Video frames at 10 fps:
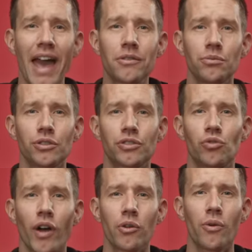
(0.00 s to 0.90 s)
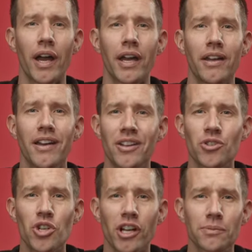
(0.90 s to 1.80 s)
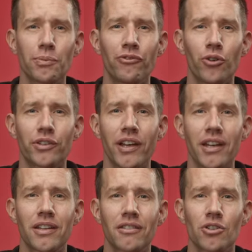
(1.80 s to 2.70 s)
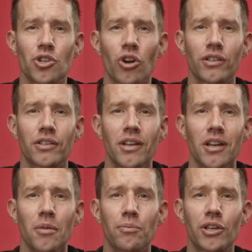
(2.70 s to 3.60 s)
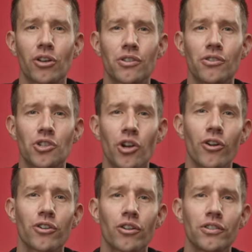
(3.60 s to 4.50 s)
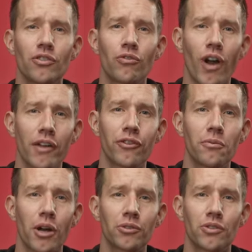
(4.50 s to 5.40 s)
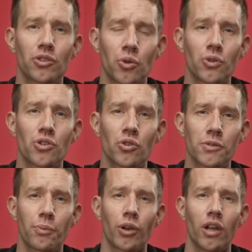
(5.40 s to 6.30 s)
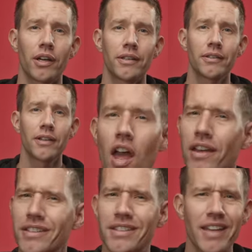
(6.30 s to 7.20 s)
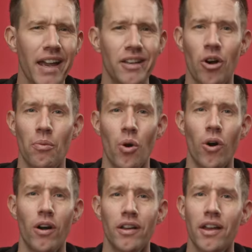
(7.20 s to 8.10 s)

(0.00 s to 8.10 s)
animals run away just before taking the shot because you turned on your rifle-mounted torch or spotlight? Say no more.